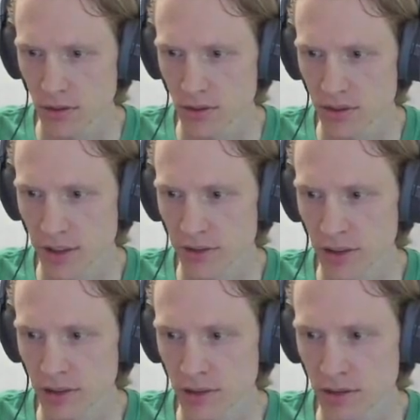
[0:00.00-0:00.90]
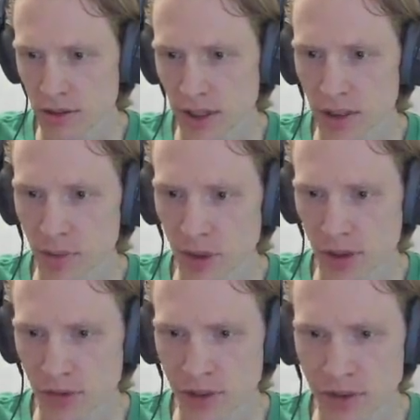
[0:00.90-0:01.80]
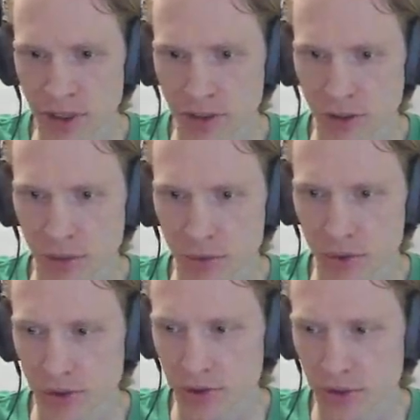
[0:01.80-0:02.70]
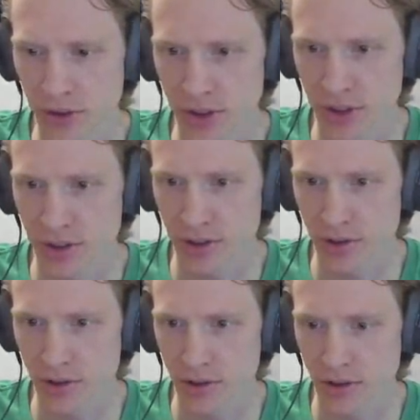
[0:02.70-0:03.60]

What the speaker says: 7, and a bunch of red vein grubs, which is really nice.